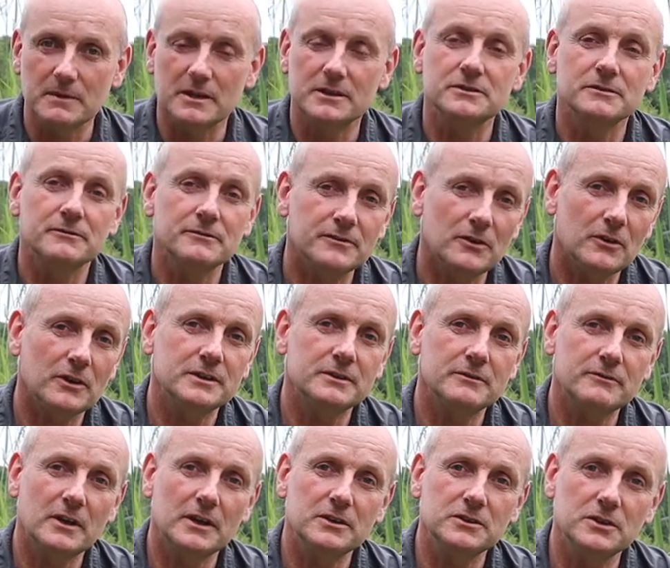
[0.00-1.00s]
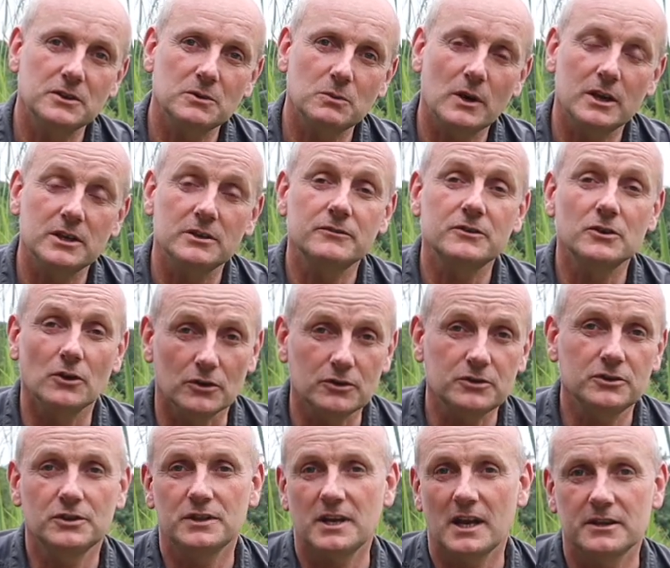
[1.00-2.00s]
is to find a venue where you've got a
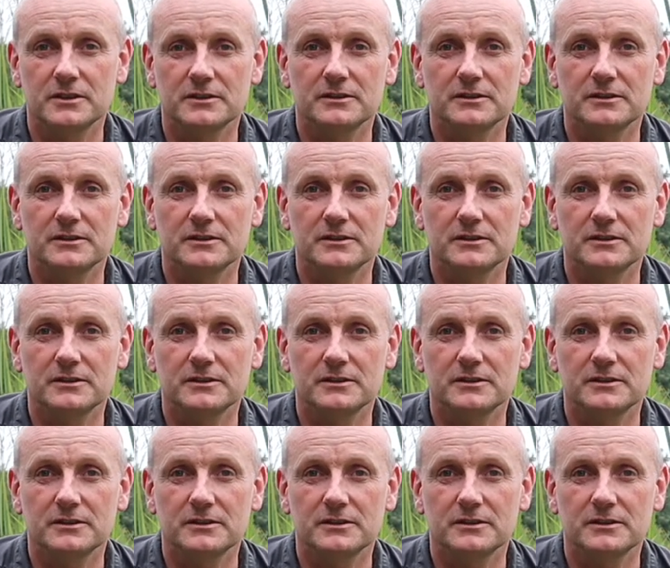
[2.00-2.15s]
good head of